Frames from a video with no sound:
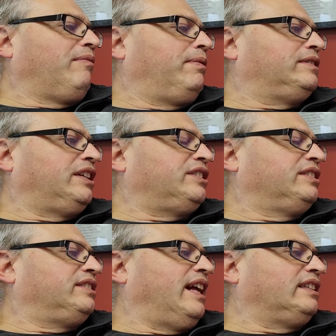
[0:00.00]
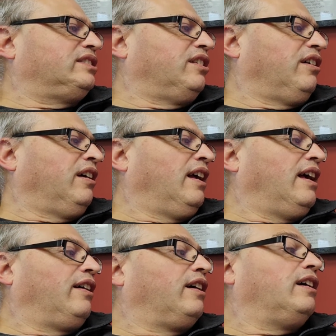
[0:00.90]
position sensor,
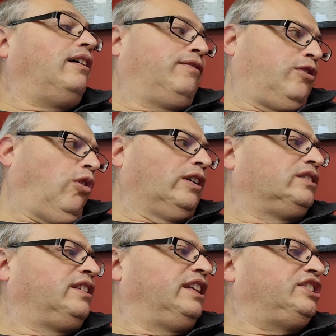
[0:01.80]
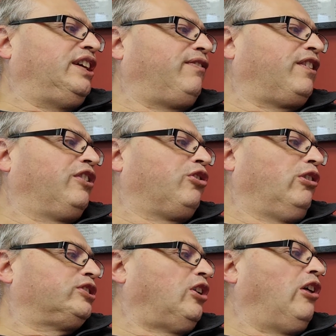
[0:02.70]
of course, the shift control
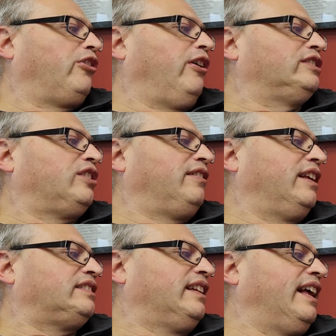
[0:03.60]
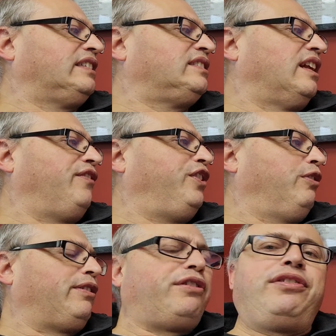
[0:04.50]
solenoids on this list, and a few
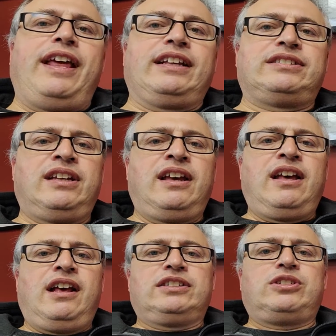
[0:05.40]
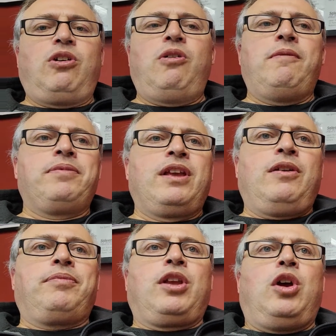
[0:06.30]
other things. So
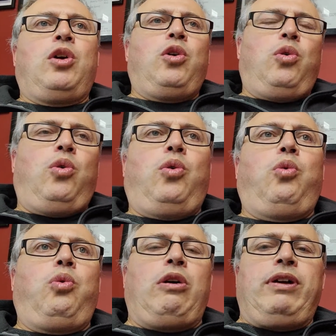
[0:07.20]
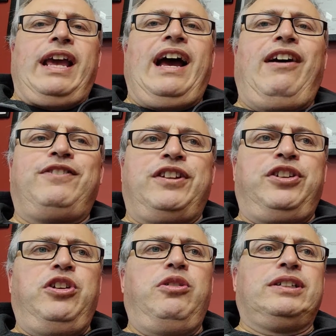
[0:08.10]
what we have to
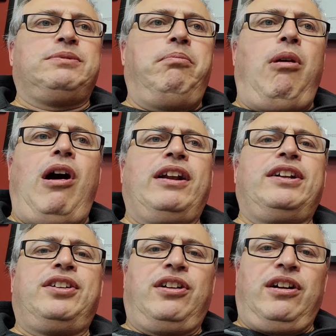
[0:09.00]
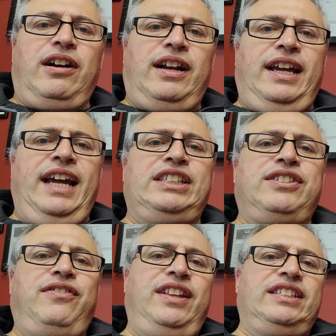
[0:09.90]
do is monitor each
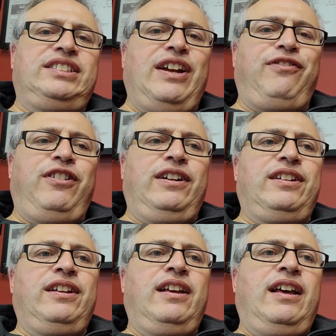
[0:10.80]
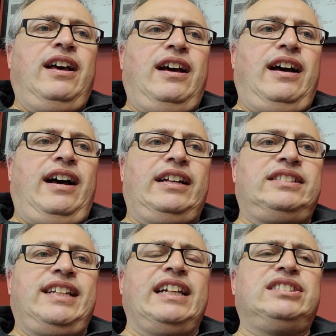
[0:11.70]
of these different
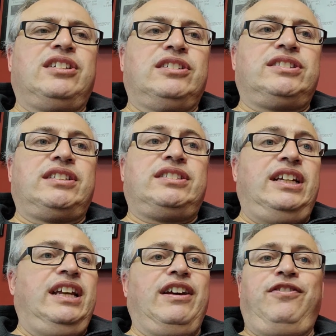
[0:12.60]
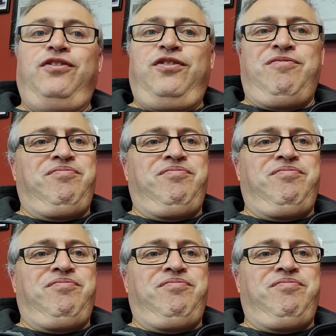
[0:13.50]
sensors to see if